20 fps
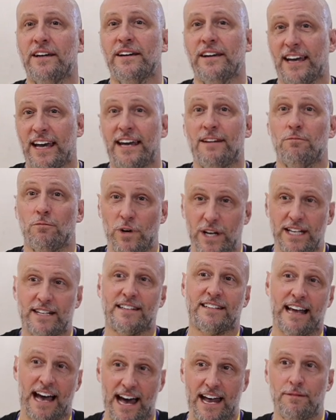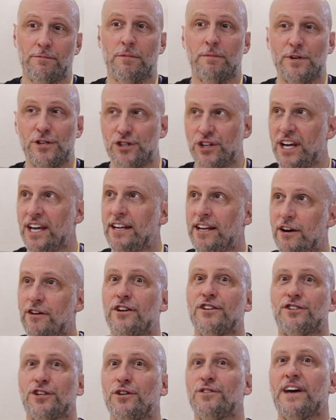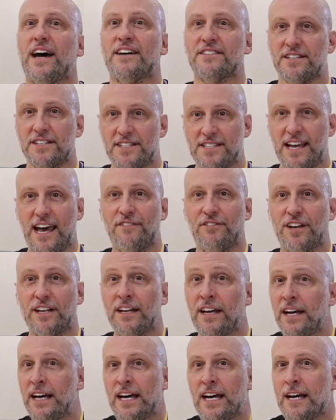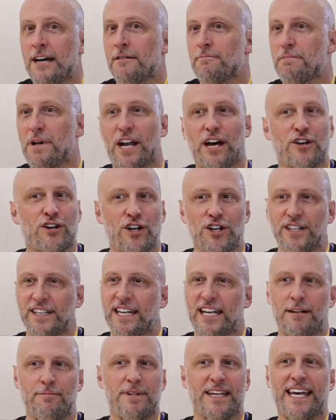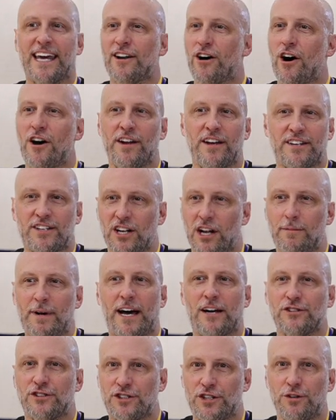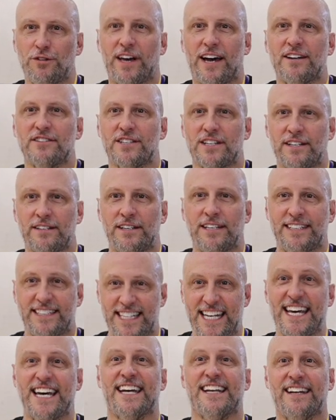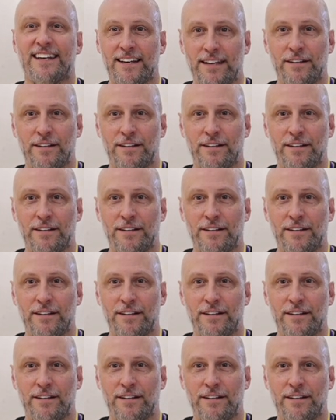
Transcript: and we got him a machine here in 2007, but I couldn't get him to get on it till about 2010.